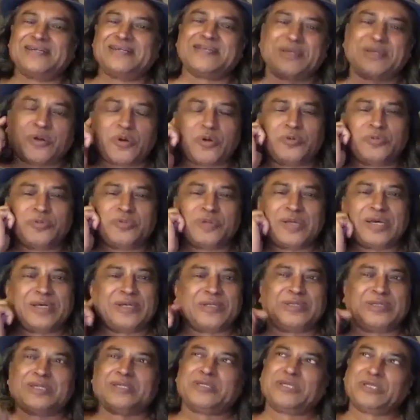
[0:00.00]
know,
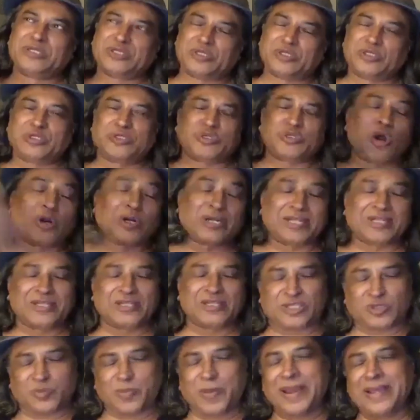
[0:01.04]
the shot in the
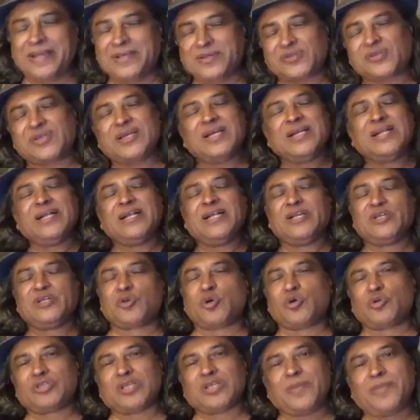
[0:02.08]
space.
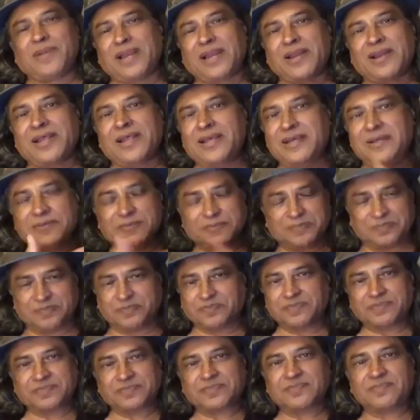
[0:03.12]
So similarly,
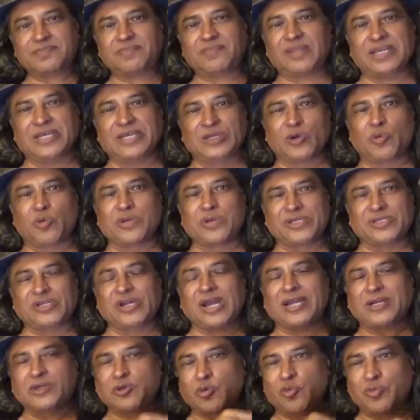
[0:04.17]
you know, we
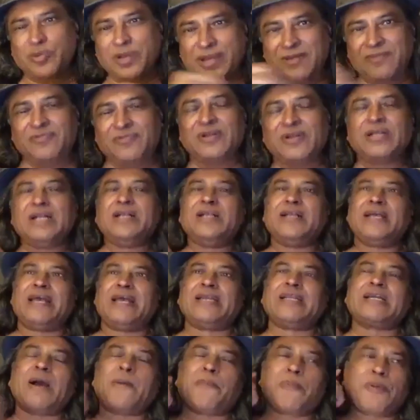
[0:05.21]
try to weave and
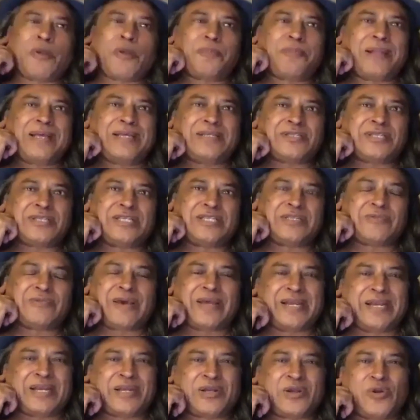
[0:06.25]
a couple of places where
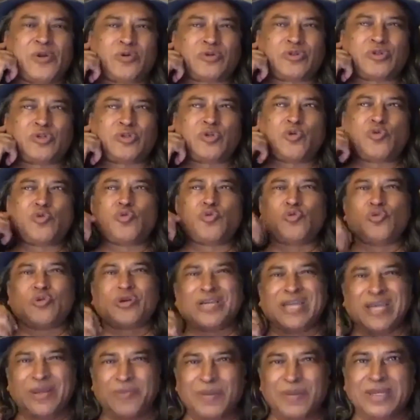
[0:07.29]
it looked too
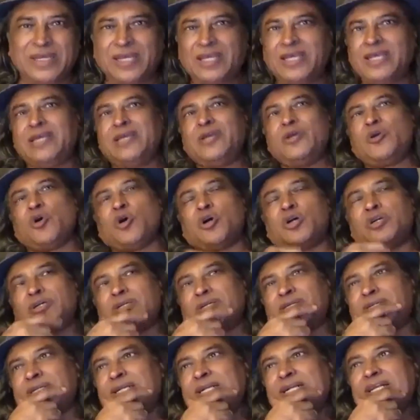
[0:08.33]
gimmicky
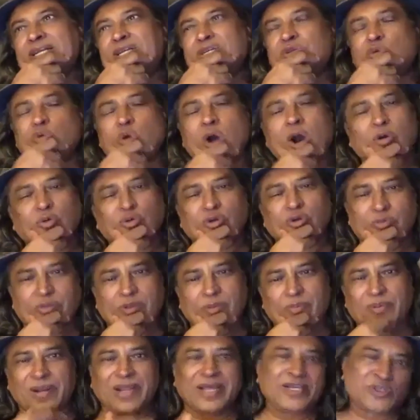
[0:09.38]
or too out of the
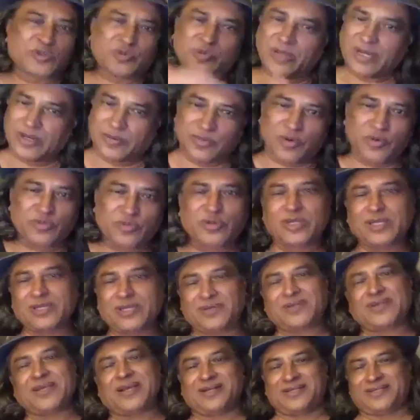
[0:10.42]
place, we removed it.
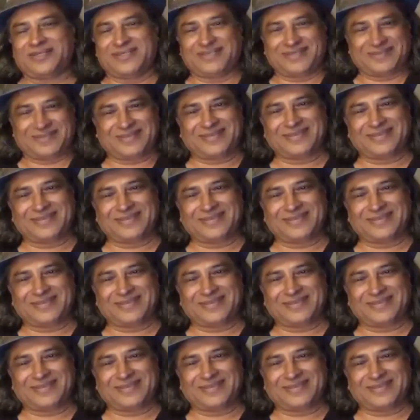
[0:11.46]
Yeah.